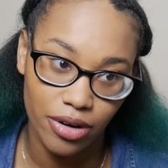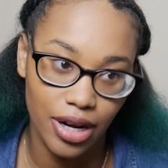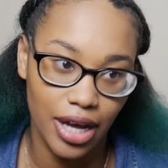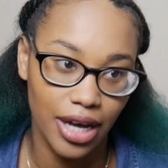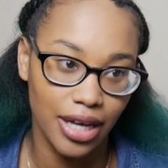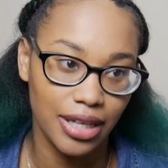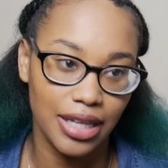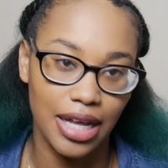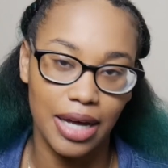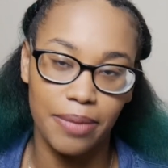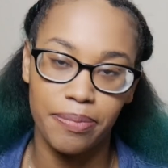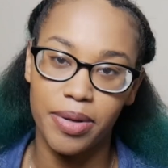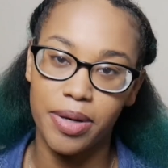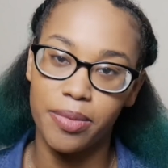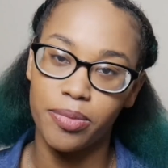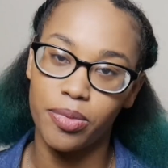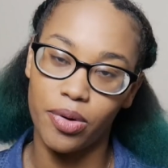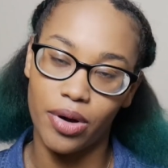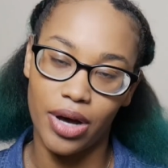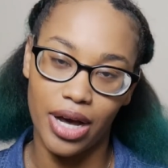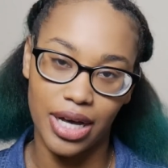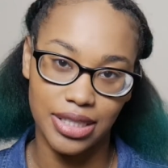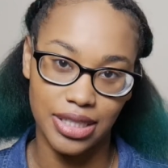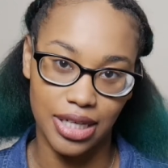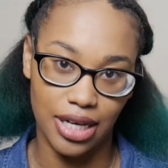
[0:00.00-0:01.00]
like that people
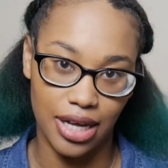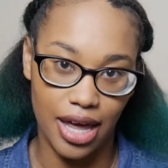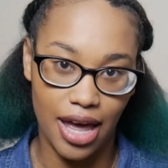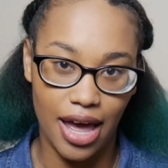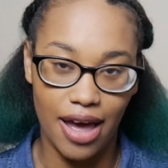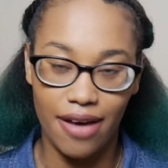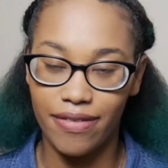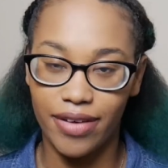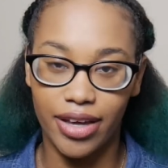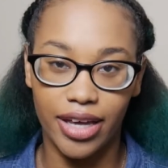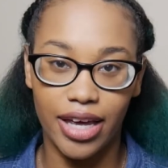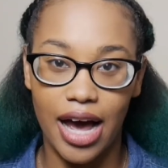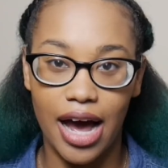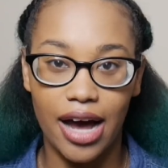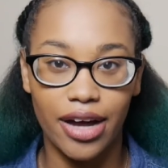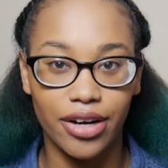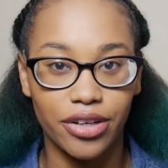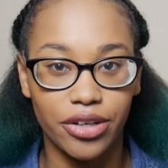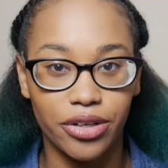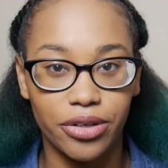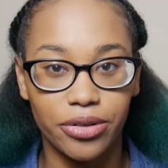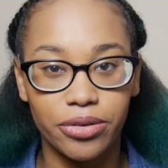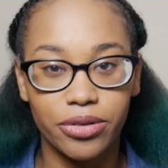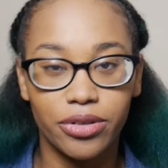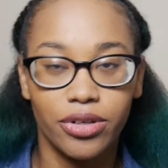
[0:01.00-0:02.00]
haven't gotten
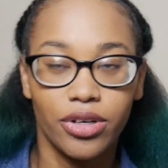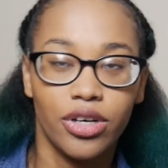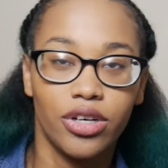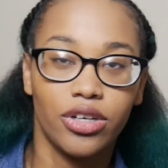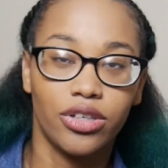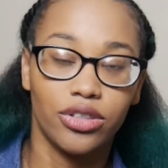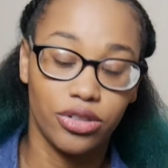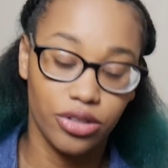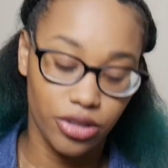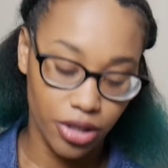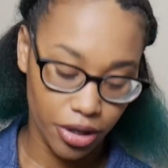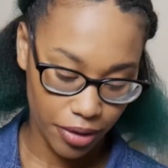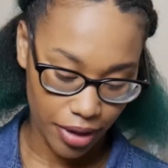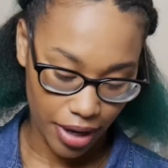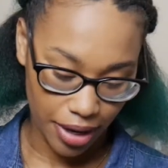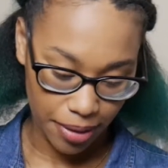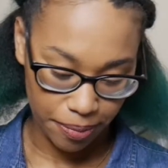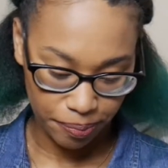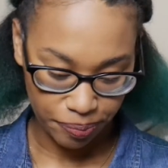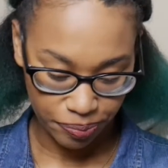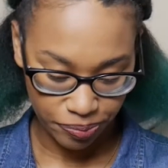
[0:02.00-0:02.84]
you. So yeah,